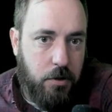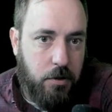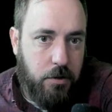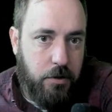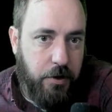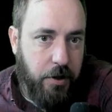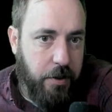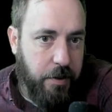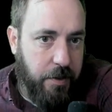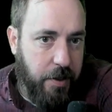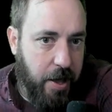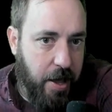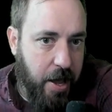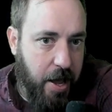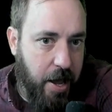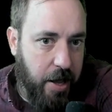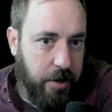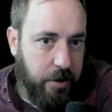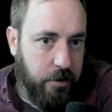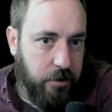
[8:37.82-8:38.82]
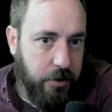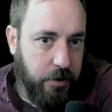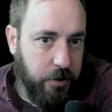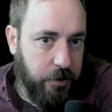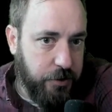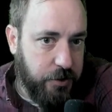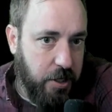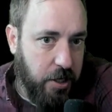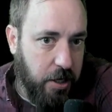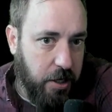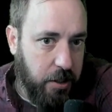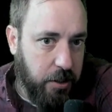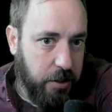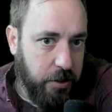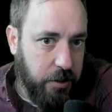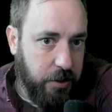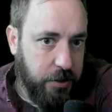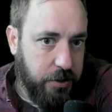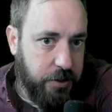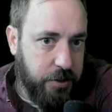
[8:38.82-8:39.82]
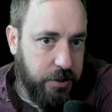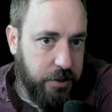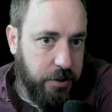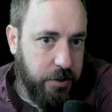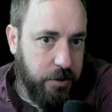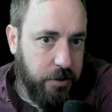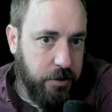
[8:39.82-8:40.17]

Look at that. Look at those colors.